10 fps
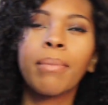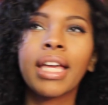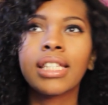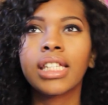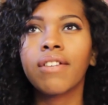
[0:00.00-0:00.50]

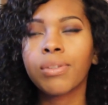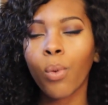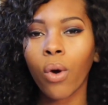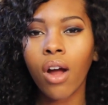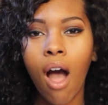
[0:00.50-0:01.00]
because it gives
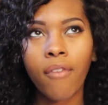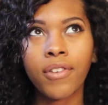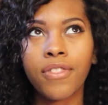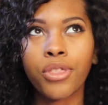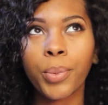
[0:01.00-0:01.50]
more
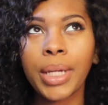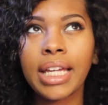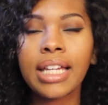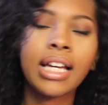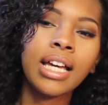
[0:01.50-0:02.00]
off of
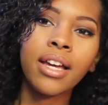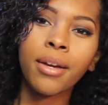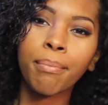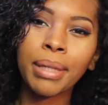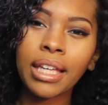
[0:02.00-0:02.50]
3B,
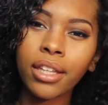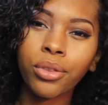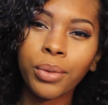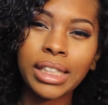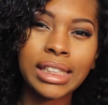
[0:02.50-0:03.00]

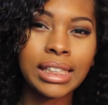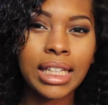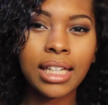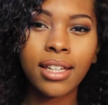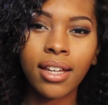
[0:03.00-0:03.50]

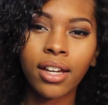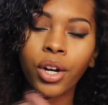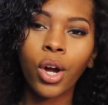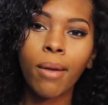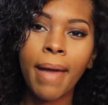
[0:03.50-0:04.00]
3C
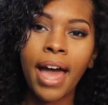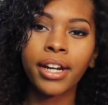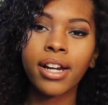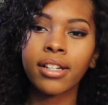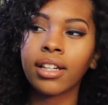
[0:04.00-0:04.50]
curl
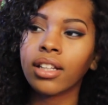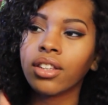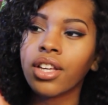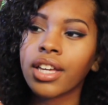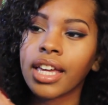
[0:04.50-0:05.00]
pattern
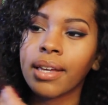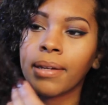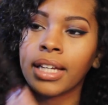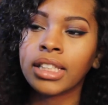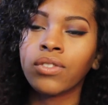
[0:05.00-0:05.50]
look,
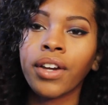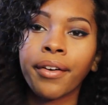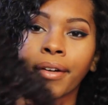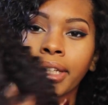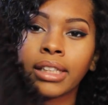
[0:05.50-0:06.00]
it's
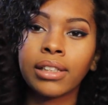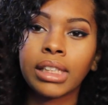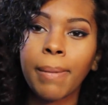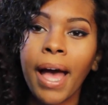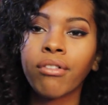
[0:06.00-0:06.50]
very
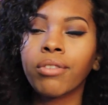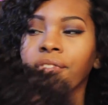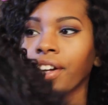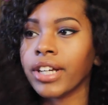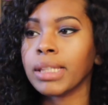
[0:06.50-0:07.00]

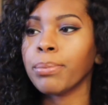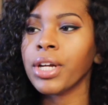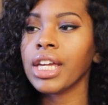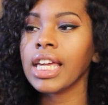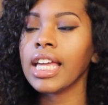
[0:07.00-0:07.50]
spiraled, very
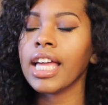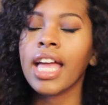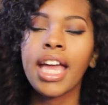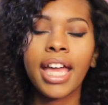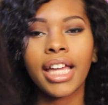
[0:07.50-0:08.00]
springy.
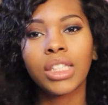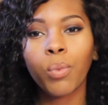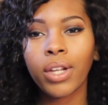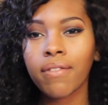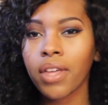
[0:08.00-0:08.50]
It's
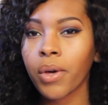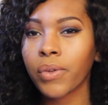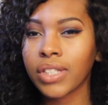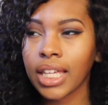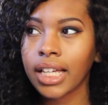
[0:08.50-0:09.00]
one of
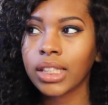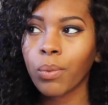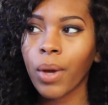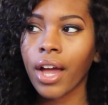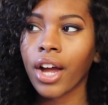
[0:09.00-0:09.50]
those
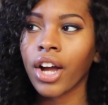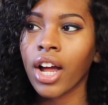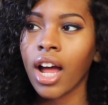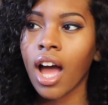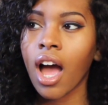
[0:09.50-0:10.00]
things where
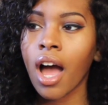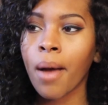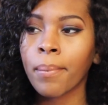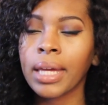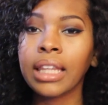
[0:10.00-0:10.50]

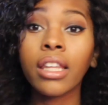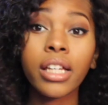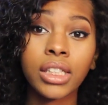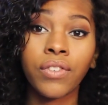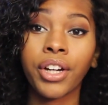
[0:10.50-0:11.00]
it
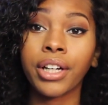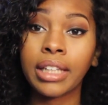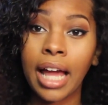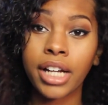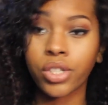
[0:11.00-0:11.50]
looks very
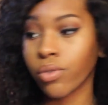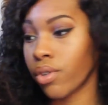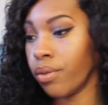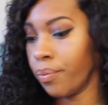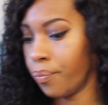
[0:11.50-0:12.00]
natural.